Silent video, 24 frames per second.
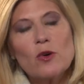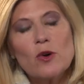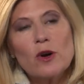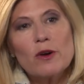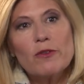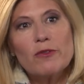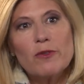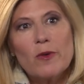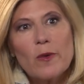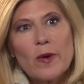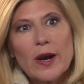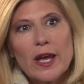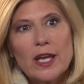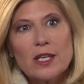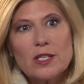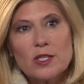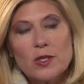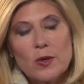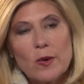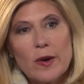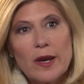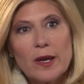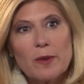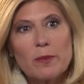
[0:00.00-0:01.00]
or avoid
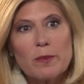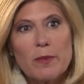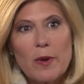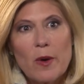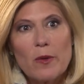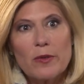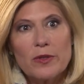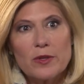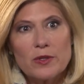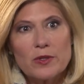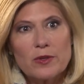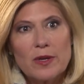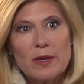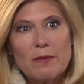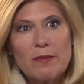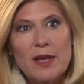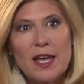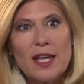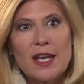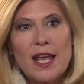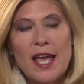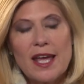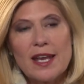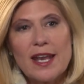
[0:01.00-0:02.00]
during both
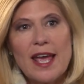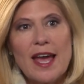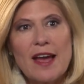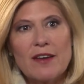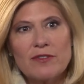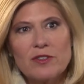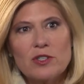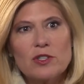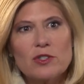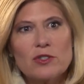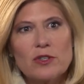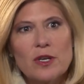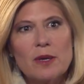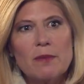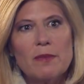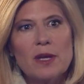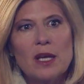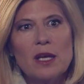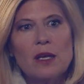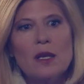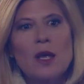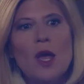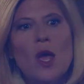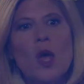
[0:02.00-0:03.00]
treatment and after treatment.